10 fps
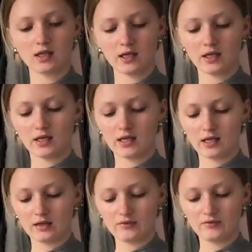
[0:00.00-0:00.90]
I
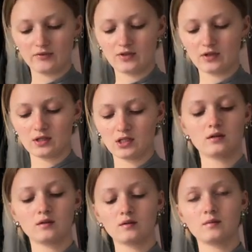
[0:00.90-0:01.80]

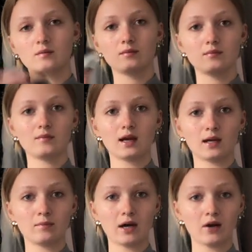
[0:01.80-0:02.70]
have
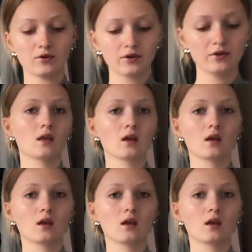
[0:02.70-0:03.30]
my powder,